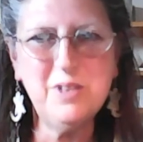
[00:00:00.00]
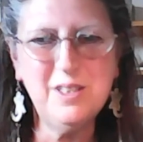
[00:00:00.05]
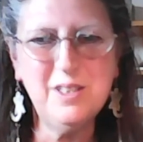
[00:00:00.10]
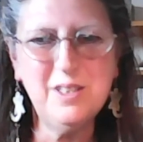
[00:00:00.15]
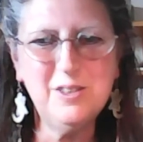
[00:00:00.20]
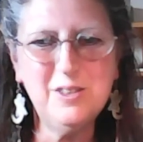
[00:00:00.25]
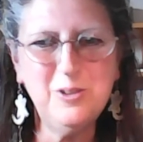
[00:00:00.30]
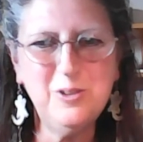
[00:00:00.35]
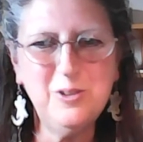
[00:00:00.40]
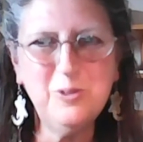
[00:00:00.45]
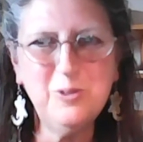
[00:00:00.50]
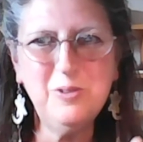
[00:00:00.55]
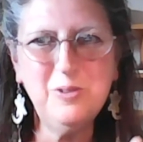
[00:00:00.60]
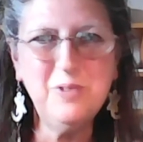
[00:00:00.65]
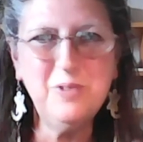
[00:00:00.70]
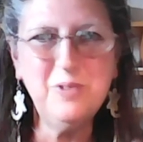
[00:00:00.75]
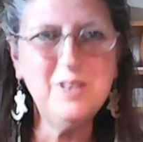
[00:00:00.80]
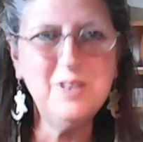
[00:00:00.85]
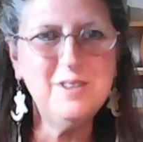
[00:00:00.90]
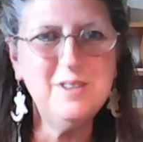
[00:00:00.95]
you know,
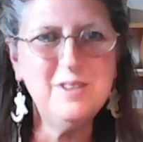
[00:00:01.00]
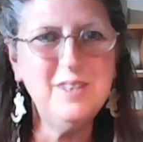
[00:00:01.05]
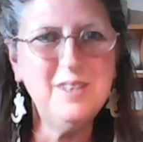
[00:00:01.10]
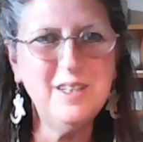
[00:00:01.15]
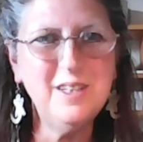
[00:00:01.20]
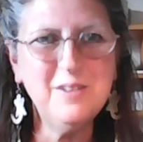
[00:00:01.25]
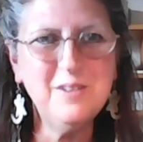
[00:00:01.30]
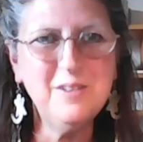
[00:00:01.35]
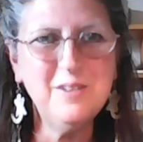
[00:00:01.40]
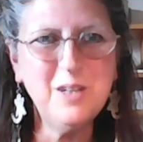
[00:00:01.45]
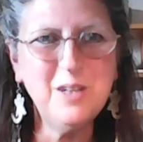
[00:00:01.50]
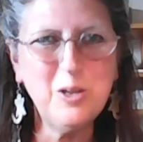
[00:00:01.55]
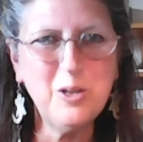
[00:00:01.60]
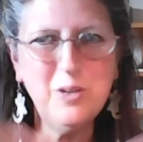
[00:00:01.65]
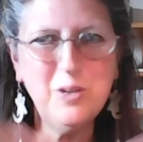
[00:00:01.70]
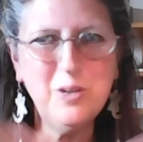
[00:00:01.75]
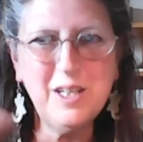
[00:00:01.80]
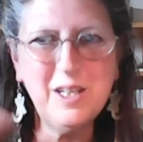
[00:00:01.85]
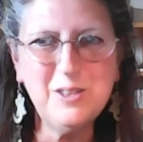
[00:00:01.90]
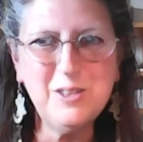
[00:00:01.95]
divinity and
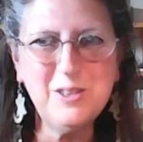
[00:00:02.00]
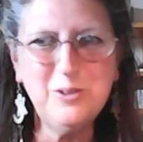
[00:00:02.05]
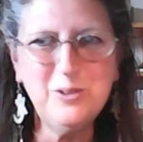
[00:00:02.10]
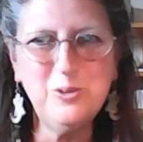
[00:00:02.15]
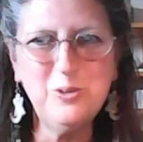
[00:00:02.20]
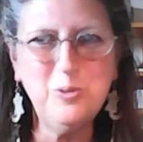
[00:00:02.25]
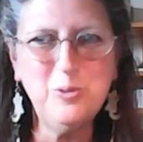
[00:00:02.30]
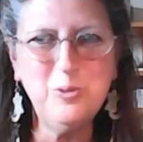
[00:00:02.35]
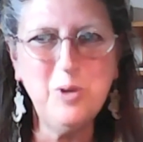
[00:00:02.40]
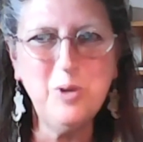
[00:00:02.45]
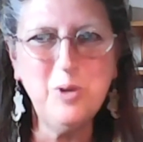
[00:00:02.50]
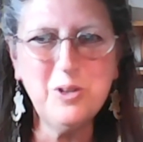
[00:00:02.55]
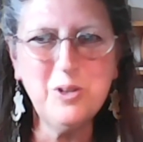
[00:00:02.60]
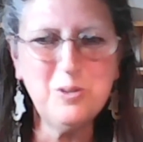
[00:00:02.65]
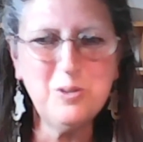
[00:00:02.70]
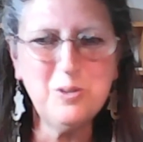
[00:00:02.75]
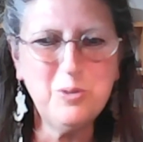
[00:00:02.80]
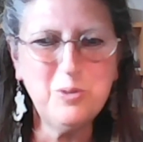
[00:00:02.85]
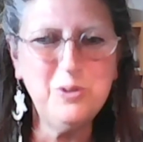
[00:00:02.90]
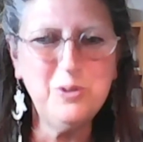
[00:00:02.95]
connection to other
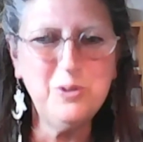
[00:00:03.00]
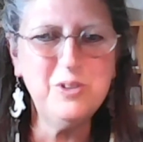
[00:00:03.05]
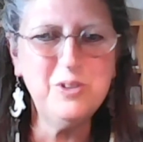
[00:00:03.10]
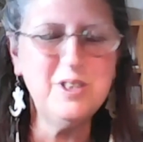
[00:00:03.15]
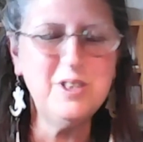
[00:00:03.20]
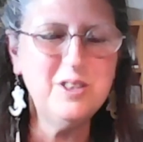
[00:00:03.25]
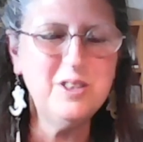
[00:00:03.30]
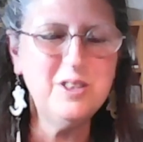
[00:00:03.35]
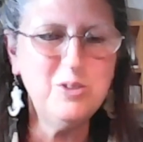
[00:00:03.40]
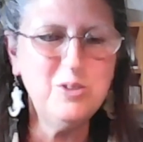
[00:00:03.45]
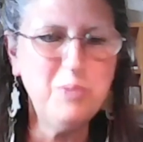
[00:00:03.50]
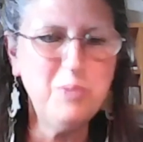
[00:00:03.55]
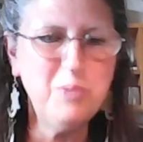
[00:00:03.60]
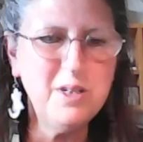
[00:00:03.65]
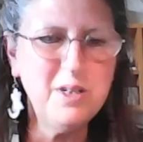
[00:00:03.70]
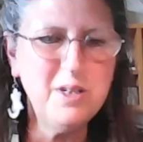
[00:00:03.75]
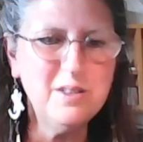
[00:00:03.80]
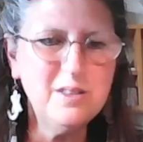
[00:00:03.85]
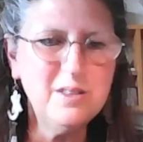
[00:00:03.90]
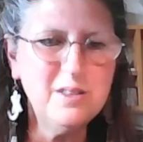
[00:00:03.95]
worlds and
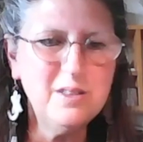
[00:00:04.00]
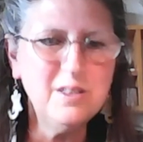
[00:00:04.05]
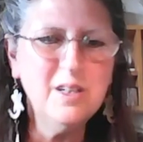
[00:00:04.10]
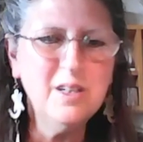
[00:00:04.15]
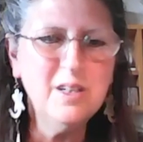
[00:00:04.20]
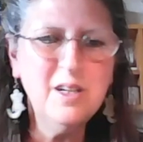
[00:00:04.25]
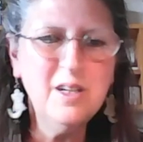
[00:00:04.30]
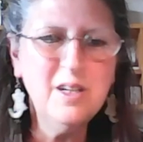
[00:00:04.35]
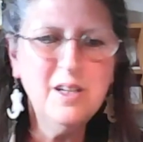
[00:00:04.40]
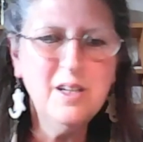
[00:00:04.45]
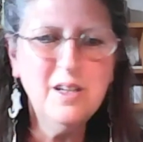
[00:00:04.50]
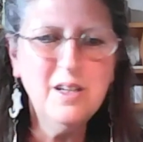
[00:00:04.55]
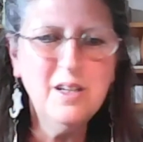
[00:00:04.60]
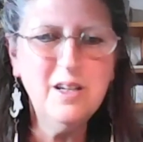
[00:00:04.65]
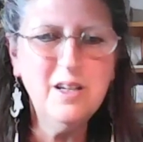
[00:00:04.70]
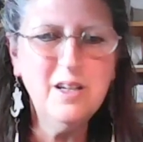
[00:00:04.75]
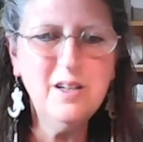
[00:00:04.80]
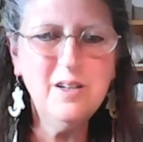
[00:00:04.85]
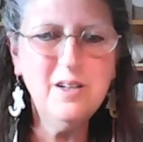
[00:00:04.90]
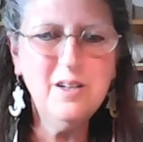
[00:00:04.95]
spirits,
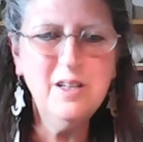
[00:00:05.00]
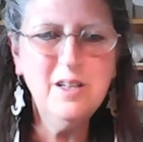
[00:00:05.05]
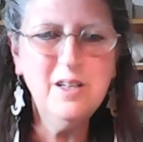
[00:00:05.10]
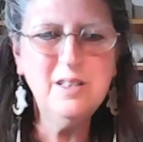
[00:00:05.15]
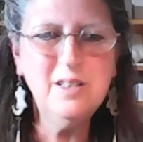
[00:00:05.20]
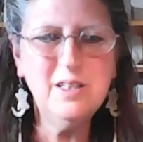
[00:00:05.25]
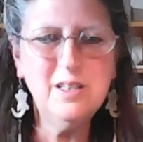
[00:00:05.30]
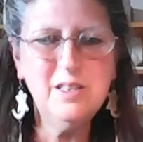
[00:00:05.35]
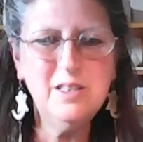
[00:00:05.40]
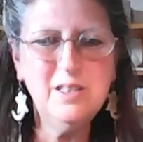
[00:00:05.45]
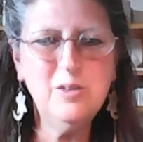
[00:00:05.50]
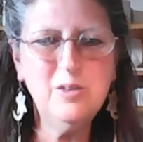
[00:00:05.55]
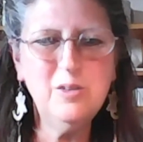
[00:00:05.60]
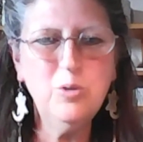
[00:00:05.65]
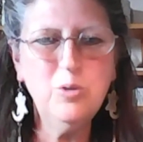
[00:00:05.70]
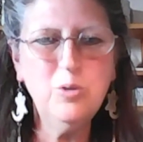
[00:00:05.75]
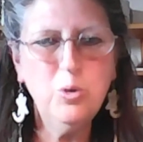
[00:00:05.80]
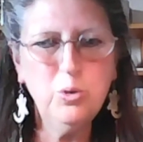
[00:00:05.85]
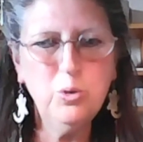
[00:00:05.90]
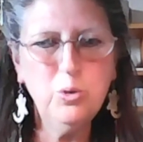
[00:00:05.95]
that, you know,
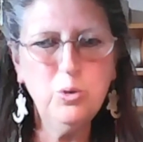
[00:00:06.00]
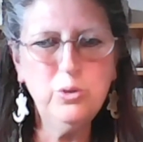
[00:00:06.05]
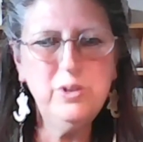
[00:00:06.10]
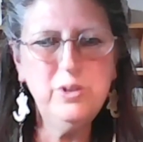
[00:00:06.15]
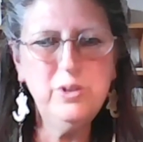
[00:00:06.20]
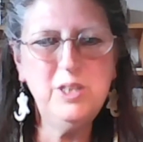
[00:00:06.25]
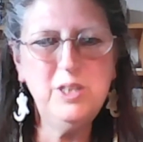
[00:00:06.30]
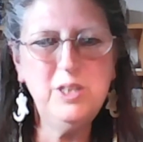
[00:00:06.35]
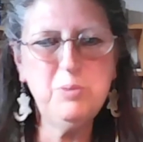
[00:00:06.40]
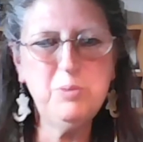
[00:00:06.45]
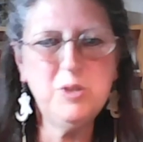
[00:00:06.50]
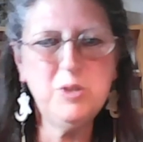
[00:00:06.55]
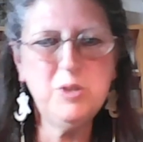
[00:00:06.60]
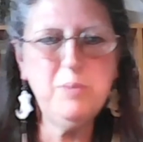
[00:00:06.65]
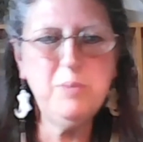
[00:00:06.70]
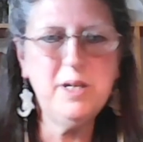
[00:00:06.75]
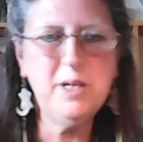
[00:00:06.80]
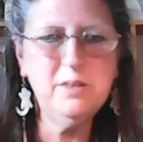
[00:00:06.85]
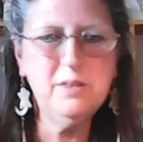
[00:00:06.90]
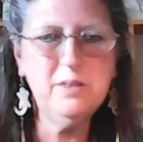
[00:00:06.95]
all these
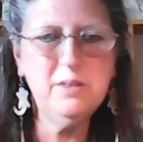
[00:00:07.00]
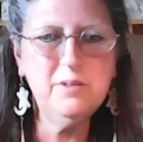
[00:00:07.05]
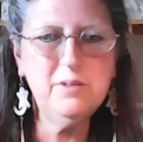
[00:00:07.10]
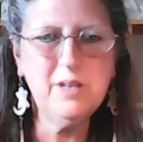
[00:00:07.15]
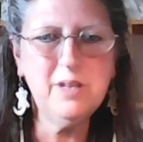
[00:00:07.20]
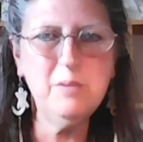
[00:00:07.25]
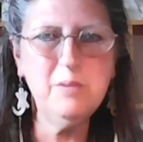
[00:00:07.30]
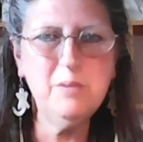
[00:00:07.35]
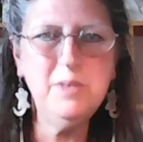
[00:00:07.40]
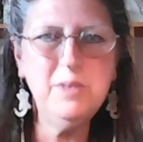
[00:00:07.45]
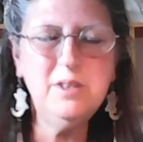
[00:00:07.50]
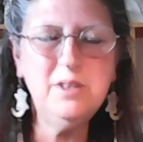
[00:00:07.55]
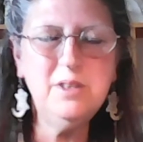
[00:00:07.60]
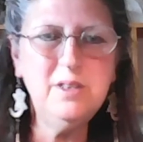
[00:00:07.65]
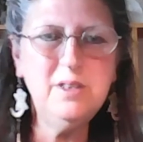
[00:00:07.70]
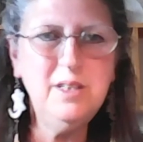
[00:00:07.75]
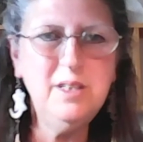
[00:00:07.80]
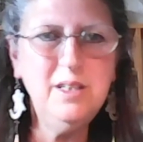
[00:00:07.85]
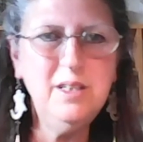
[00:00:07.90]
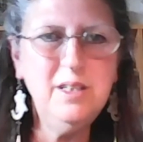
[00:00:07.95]
perspectives can be
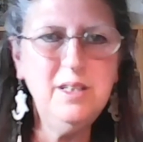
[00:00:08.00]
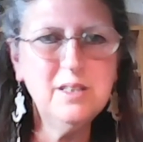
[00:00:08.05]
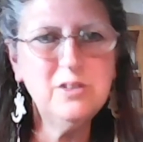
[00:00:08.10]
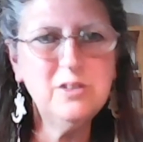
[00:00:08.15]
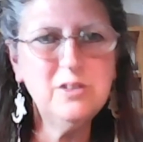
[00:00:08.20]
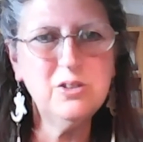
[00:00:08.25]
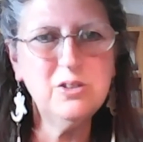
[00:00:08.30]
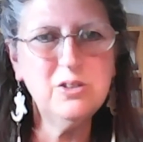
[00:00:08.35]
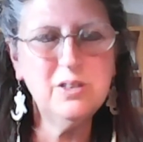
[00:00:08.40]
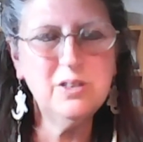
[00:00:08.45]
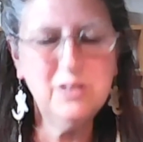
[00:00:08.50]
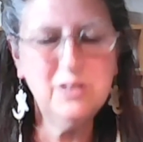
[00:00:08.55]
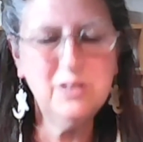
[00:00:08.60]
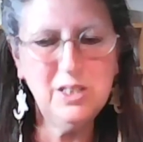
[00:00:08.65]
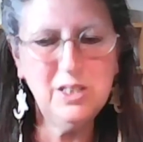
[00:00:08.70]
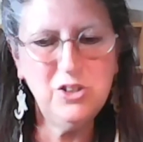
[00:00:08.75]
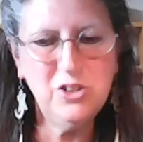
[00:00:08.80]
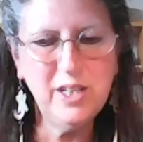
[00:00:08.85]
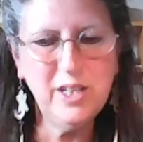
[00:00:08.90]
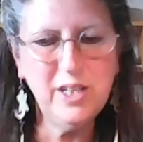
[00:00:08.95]
seen and
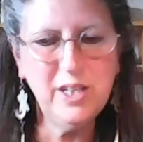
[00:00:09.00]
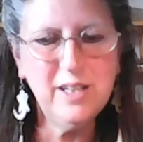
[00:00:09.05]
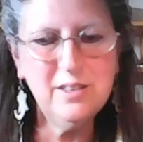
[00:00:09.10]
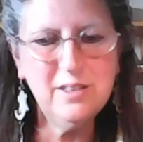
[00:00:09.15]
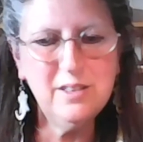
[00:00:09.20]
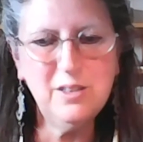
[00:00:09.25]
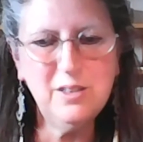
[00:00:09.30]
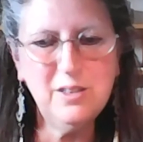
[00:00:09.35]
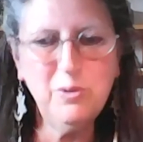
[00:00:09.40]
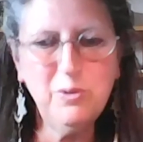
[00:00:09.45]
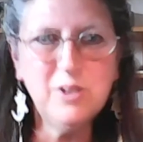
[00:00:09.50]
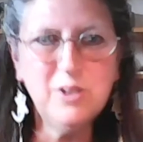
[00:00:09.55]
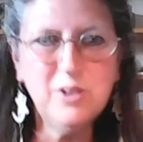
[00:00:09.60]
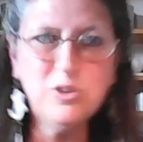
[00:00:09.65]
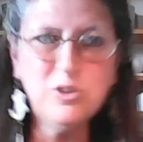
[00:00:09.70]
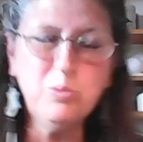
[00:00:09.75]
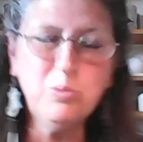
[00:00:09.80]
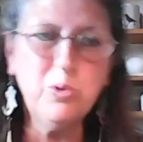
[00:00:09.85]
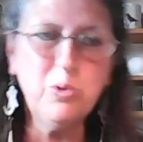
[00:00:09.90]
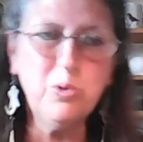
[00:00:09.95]
shared and
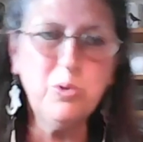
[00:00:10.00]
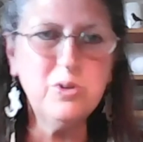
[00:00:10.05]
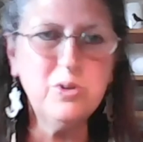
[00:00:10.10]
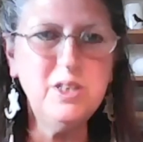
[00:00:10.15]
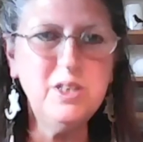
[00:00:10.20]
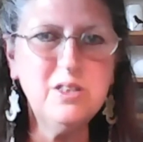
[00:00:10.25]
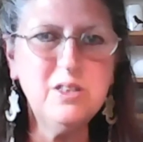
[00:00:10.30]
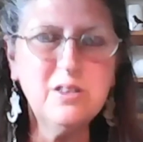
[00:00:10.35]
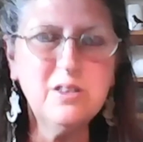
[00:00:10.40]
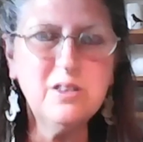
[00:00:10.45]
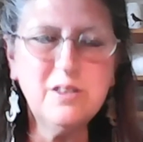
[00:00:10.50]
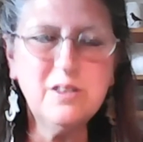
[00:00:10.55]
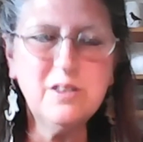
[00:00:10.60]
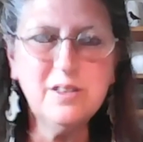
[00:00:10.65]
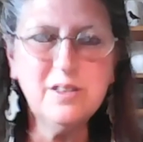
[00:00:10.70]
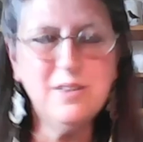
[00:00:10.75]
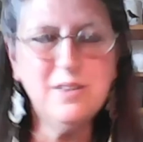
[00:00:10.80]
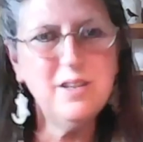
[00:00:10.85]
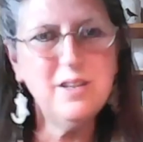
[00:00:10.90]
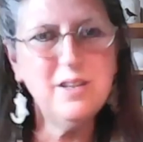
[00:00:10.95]
support each other, and
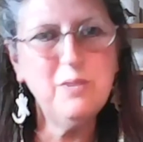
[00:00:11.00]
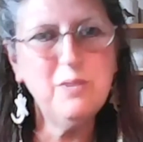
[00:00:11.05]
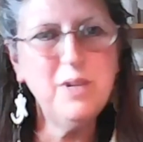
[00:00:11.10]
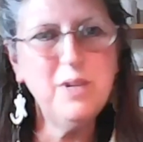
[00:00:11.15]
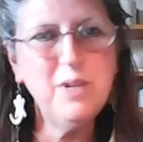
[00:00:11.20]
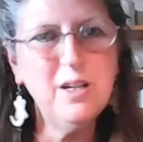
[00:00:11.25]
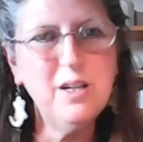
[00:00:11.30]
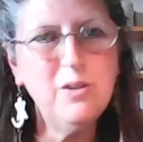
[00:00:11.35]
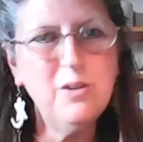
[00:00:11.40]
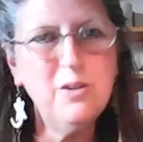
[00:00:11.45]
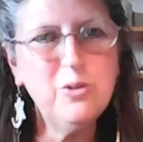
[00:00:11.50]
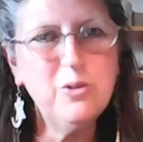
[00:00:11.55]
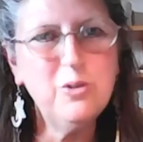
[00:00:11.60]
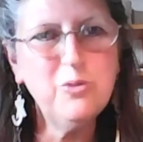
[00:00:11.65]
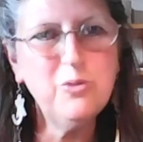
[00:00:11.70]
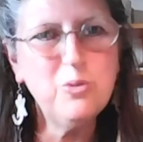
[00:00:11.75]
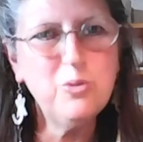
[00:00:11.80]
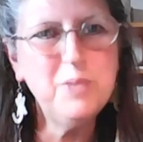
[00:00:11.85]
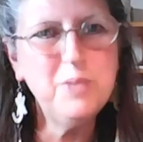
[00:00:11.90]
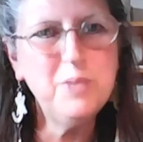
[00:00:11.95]
that we can learn from
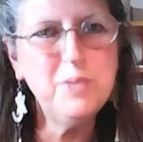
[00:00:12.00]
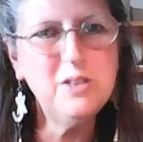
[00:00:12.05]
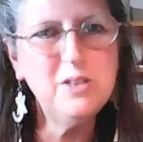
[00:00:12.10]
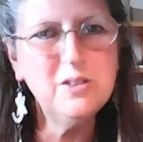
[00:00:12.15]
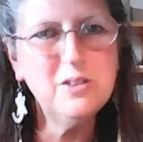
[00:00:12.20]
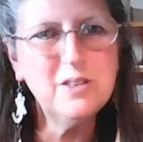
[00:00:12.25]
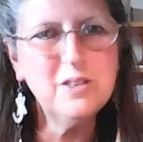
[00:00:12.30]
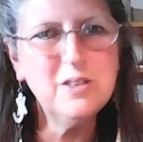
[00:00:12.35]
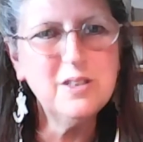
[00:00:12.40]
each other.